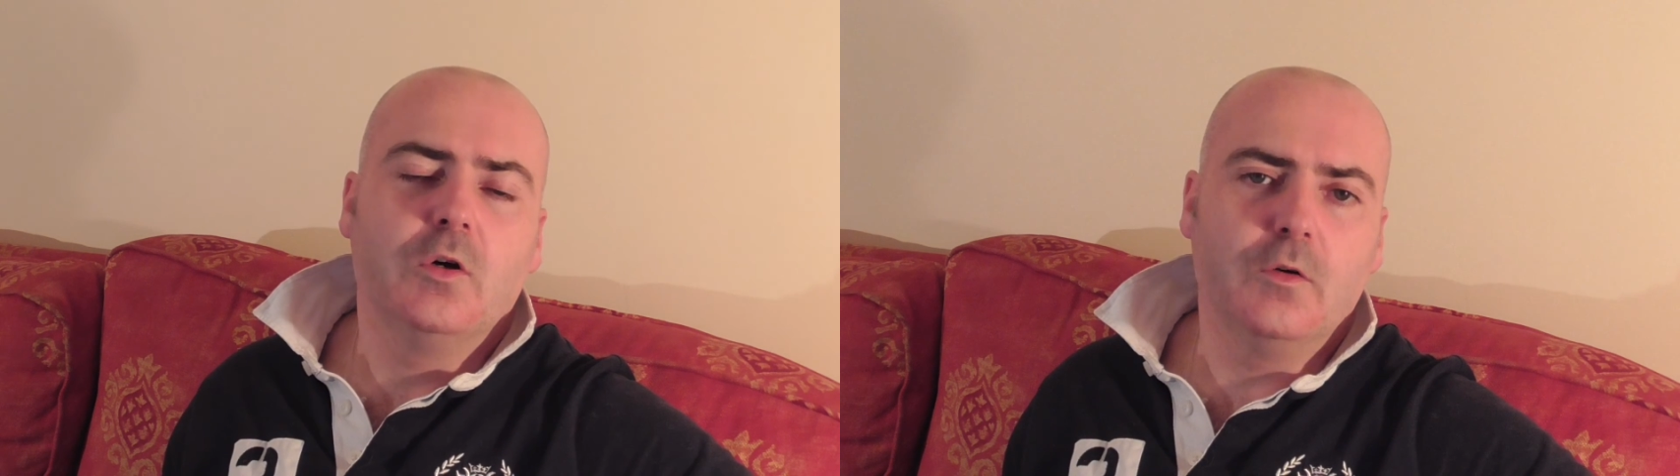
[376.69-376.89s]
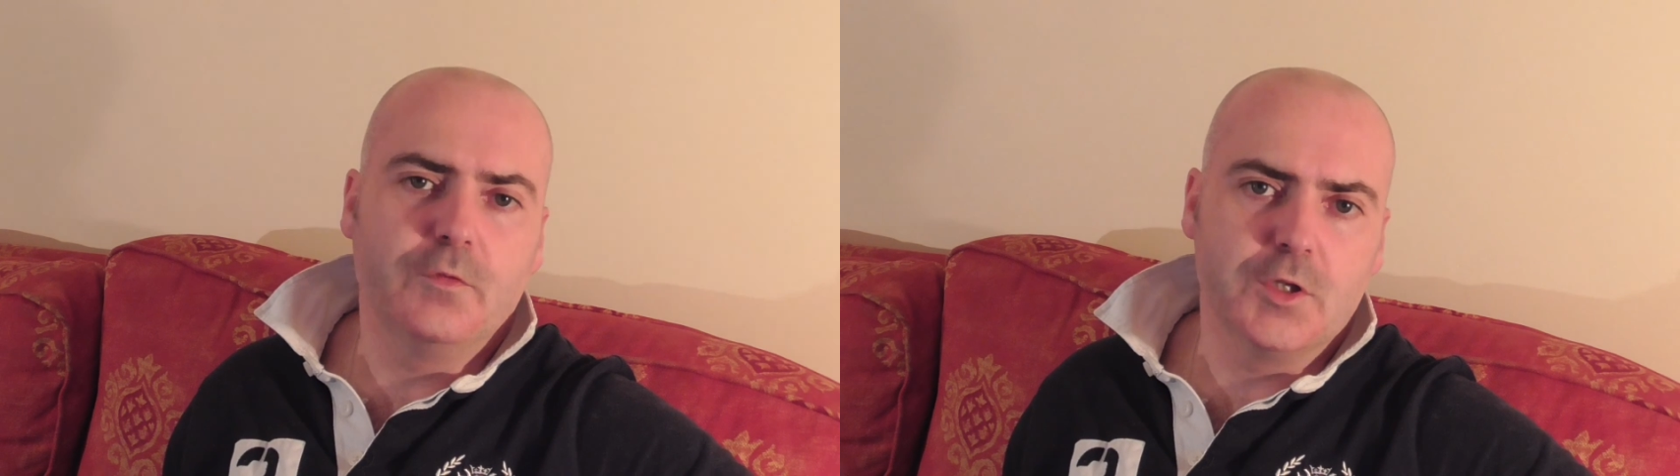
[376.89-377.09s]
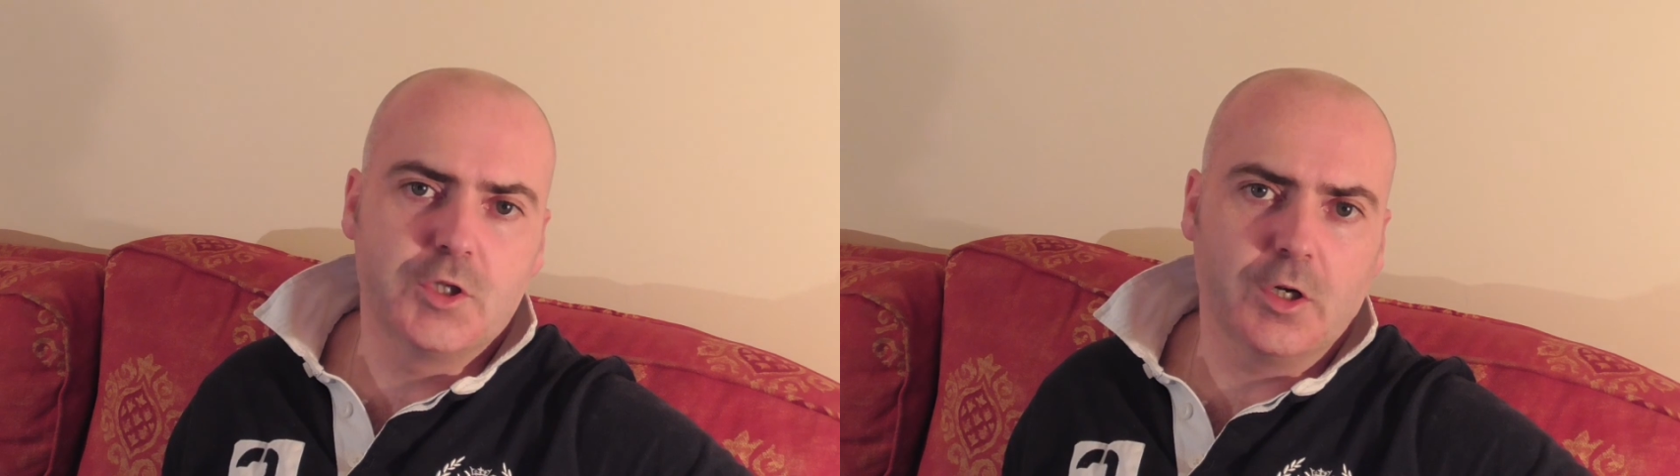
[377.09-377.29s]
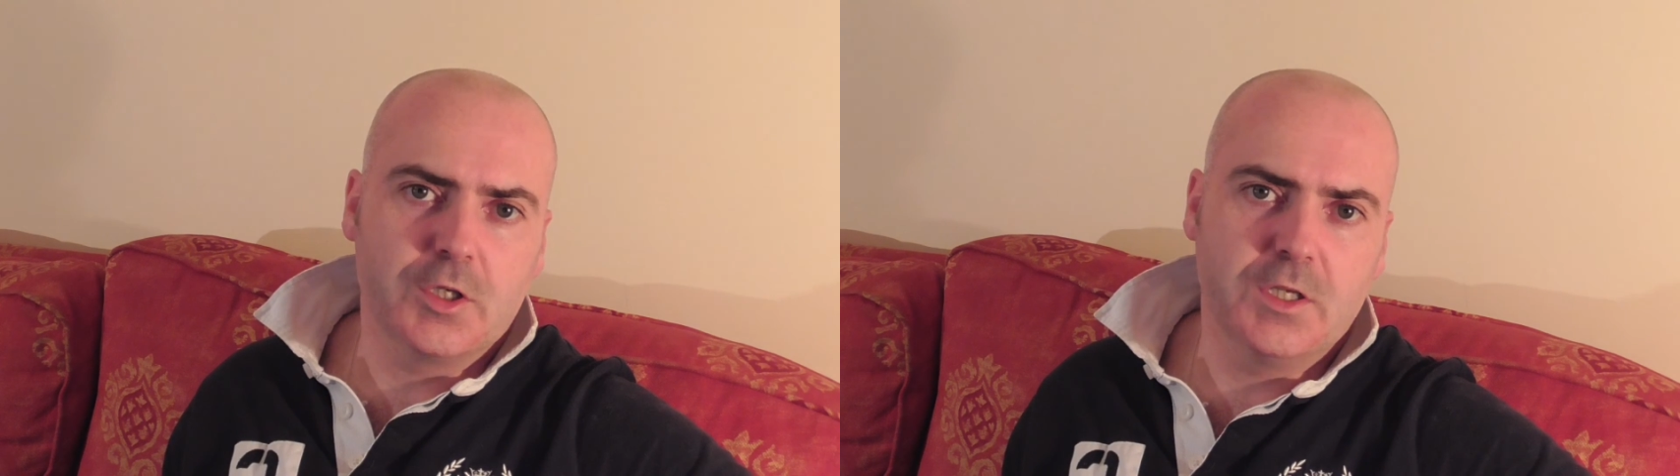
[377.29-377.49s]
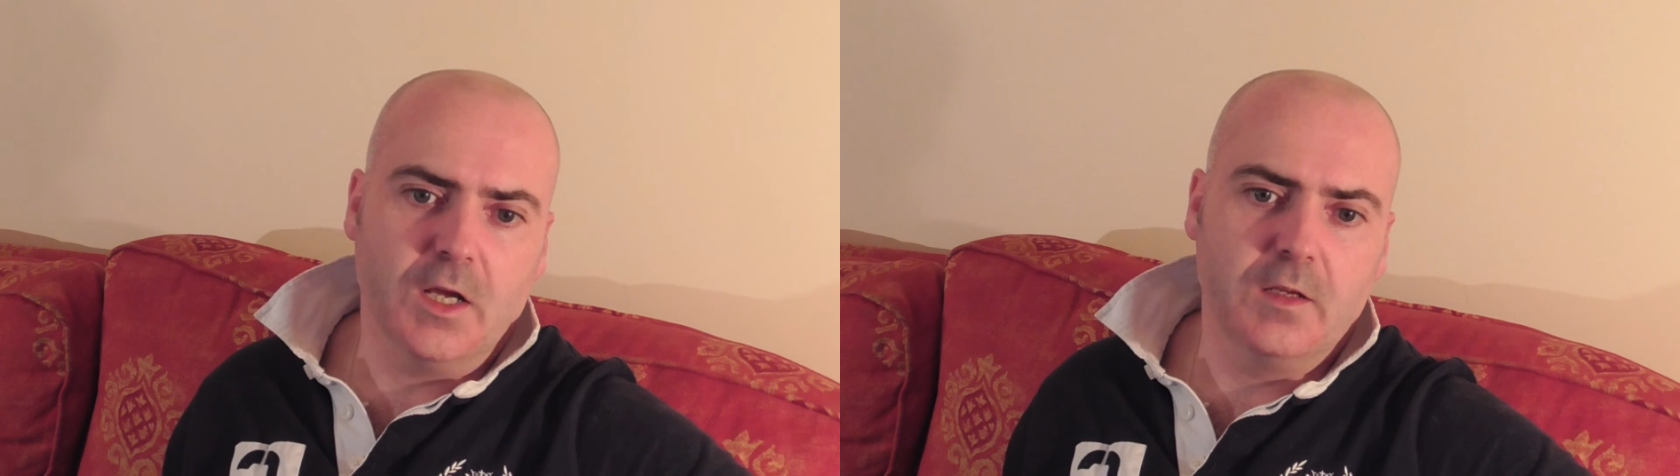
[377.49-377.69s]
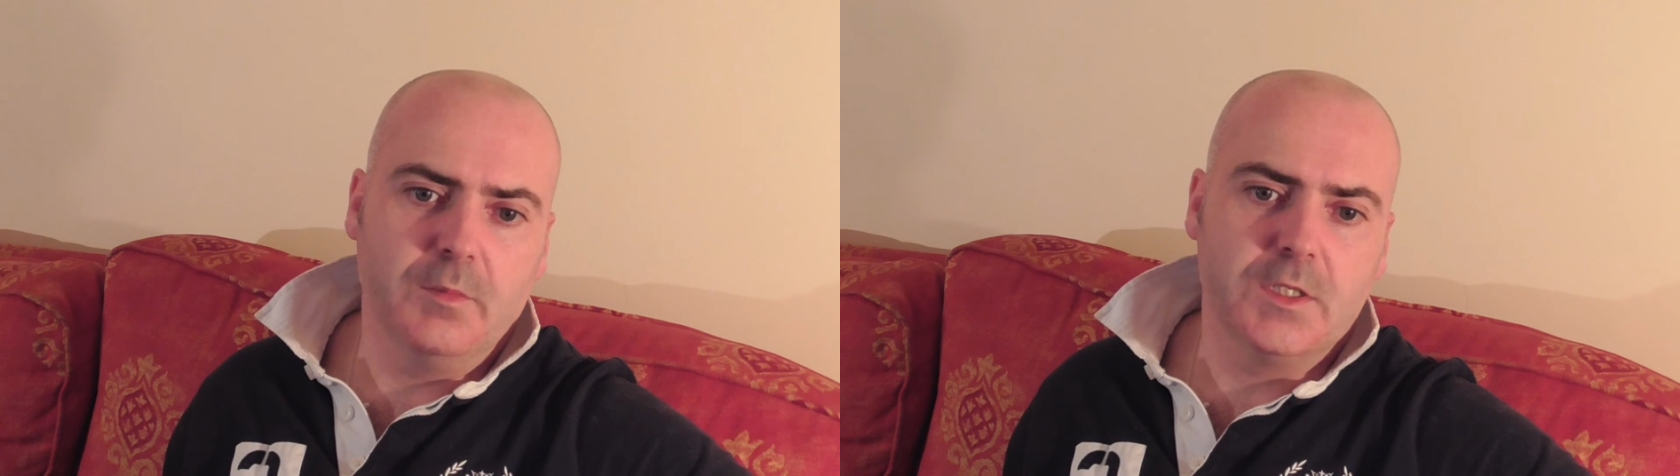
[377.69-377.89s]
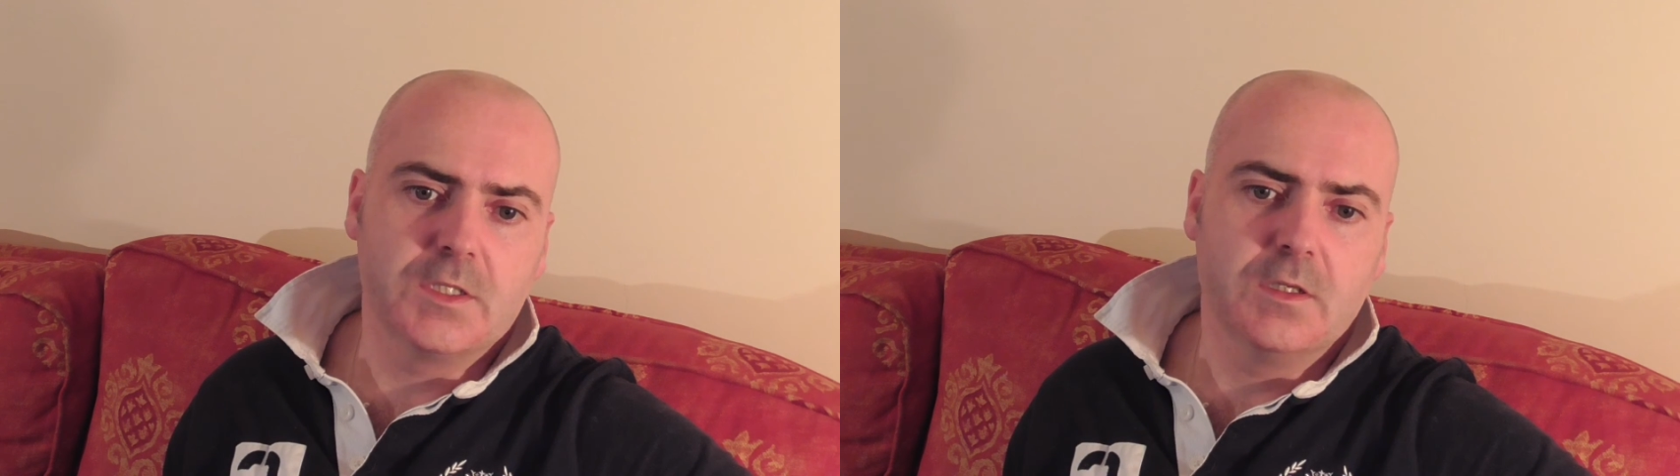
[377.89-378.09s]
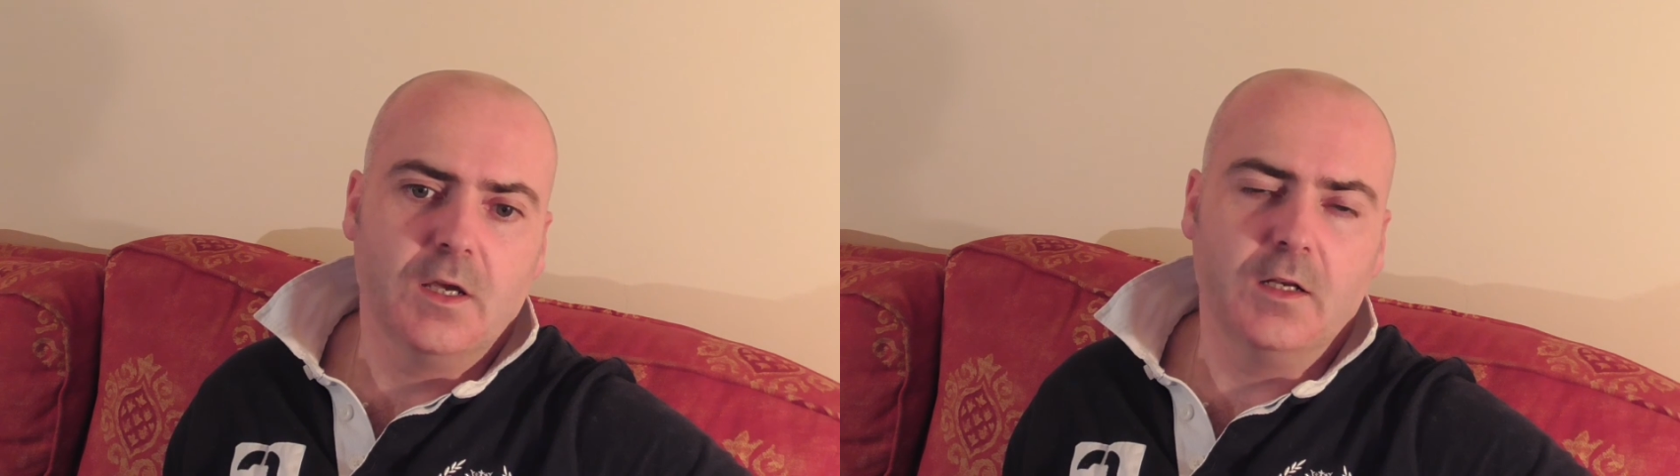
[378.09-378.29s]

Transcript: of the church sacraments